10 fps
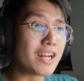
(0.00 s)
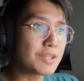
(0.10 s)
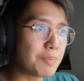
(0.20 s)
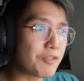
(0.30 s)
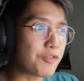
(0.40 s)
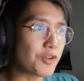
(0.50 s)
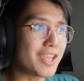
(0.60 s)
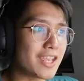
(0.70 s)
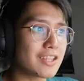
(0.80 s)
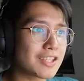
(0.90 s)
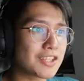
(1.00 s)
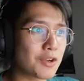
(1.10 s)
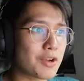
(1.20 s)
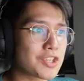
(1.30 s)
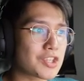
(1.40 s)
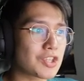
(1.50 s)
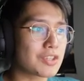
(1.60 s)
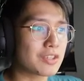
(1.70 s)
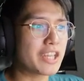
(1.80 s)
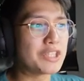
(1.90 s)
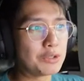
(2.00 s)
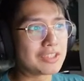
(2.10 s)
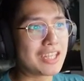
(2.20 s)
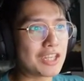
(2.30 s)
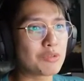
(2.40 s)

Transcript: it be free? That's the question. I don't think it